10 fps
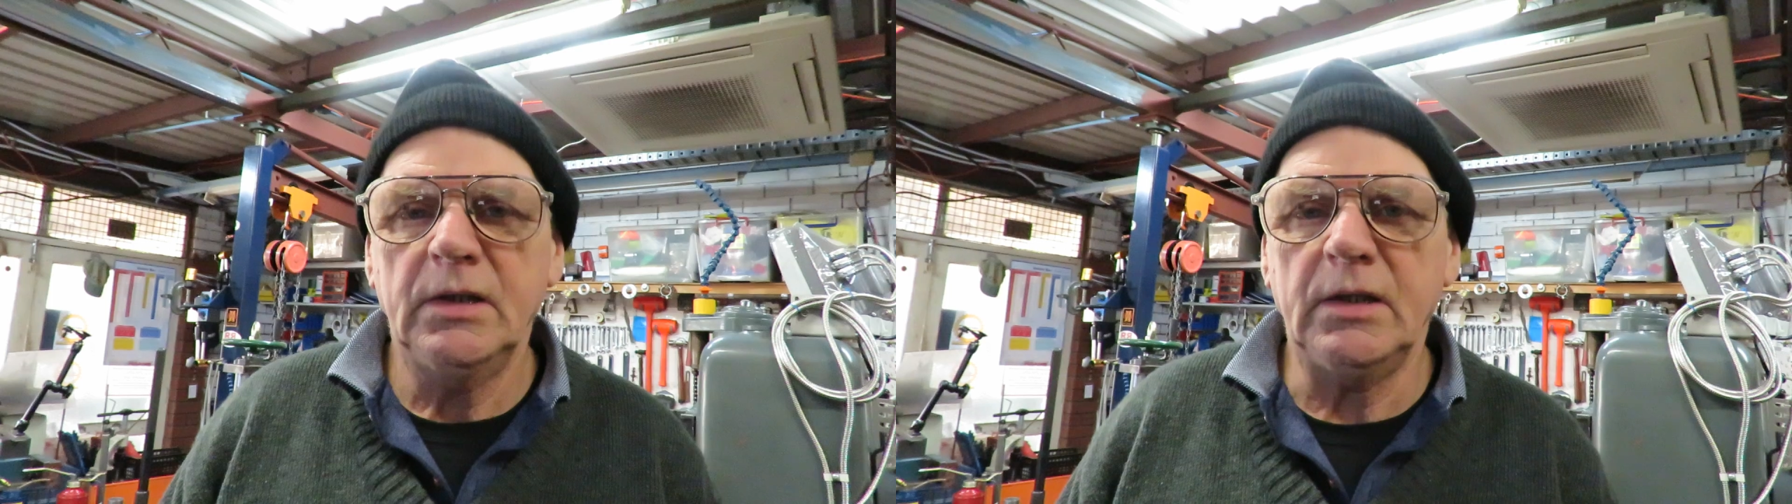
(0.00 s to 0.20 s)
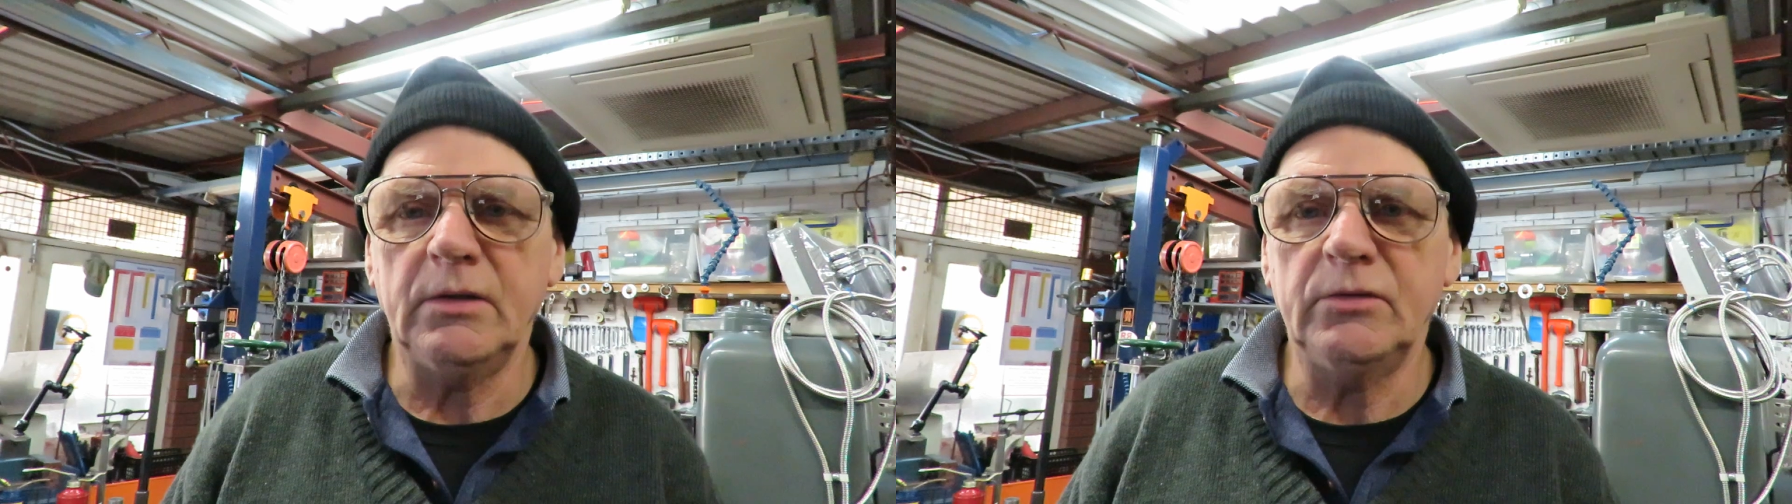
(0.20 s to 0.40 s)

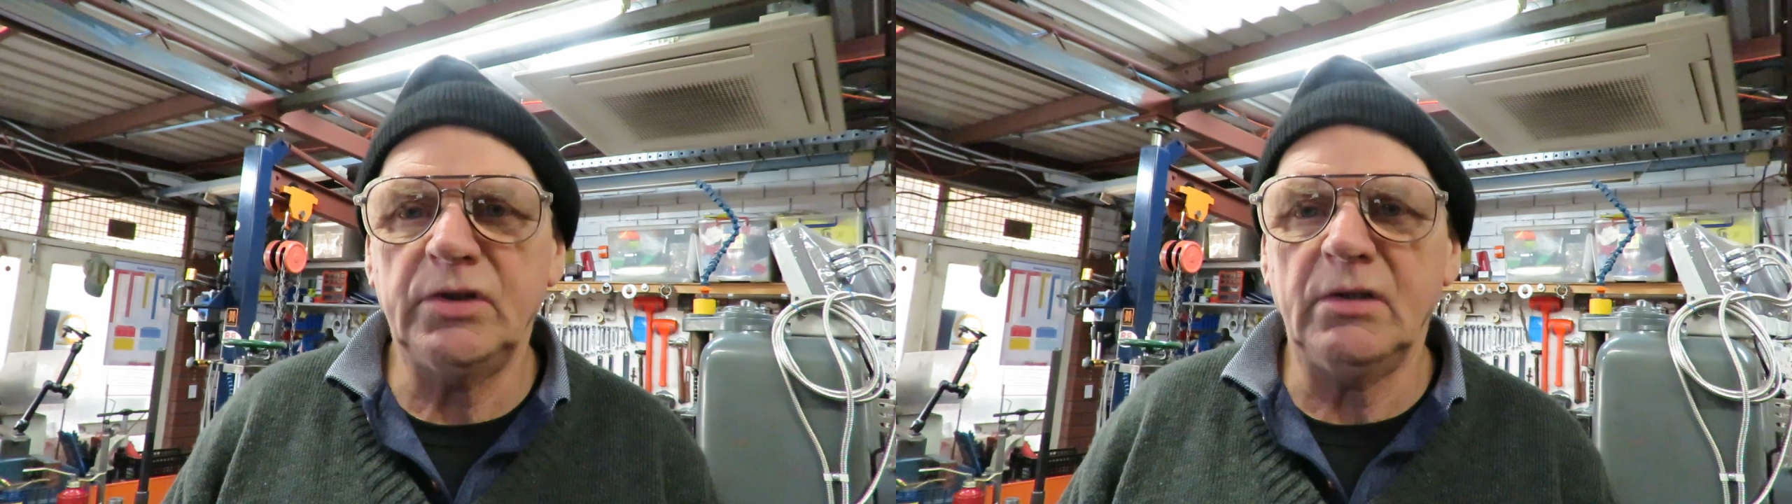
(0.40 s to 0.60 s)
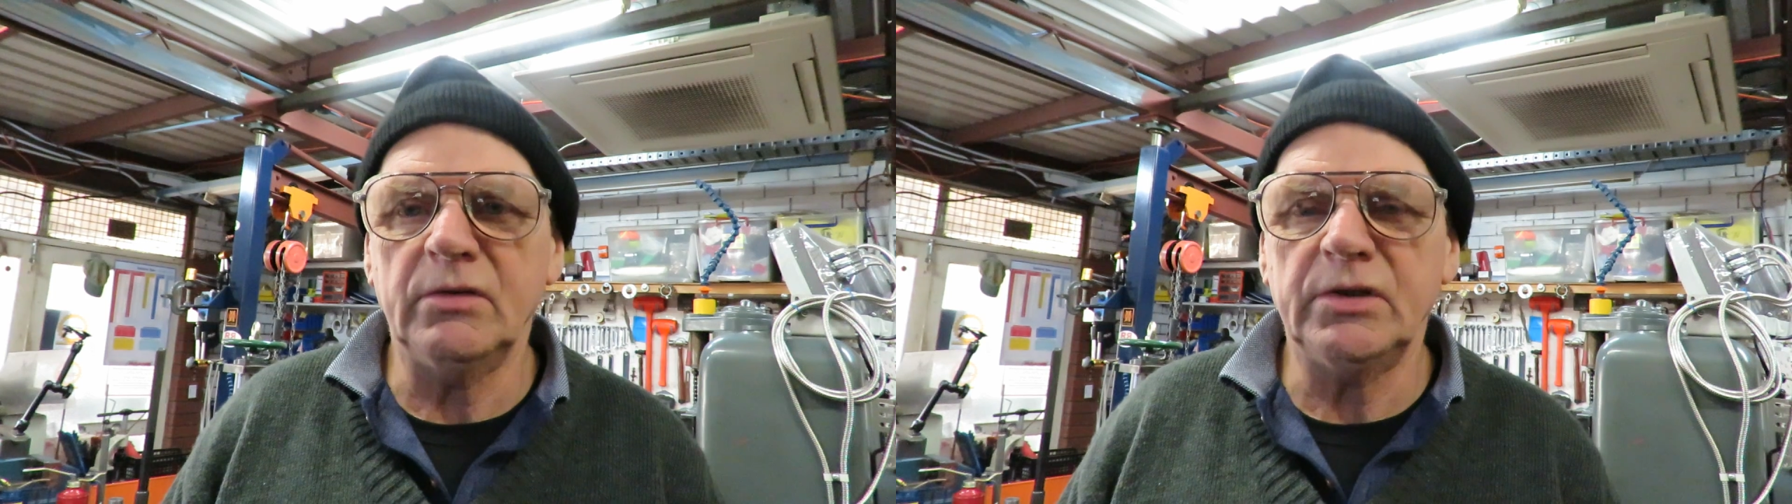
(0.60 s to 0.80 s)
And
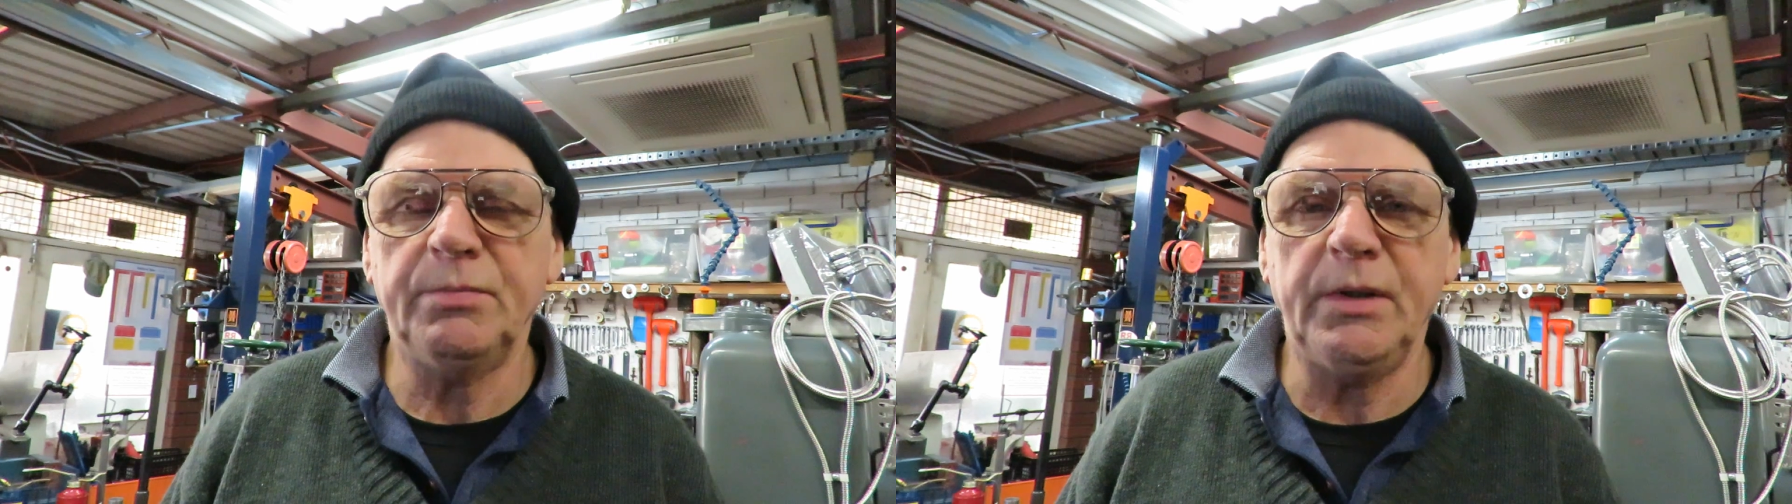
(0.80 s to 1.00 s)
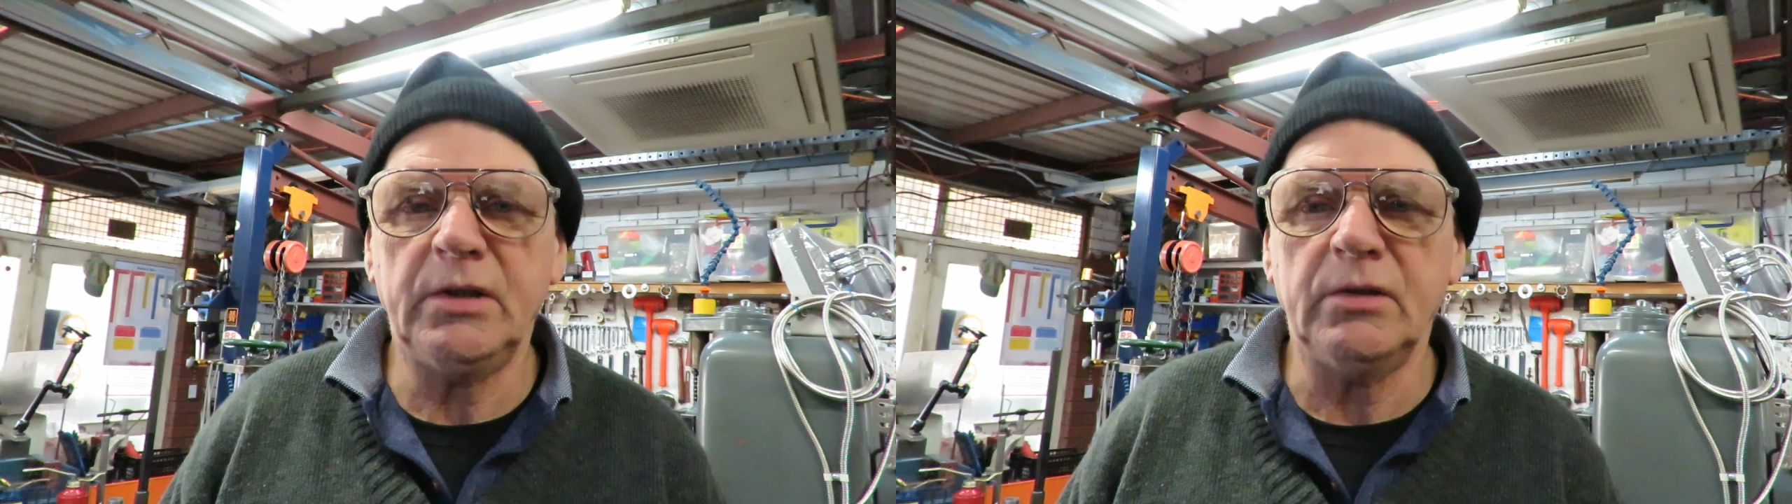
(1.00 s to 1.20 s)
generally
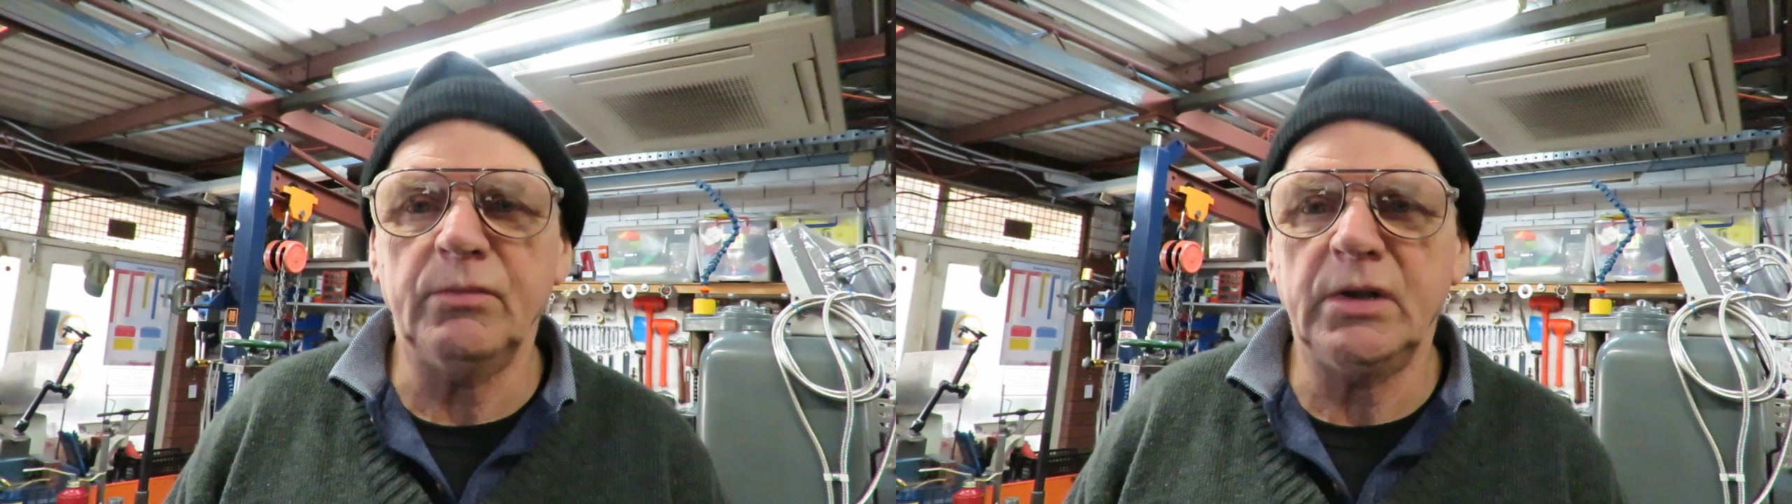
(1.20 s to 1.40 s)
speaking,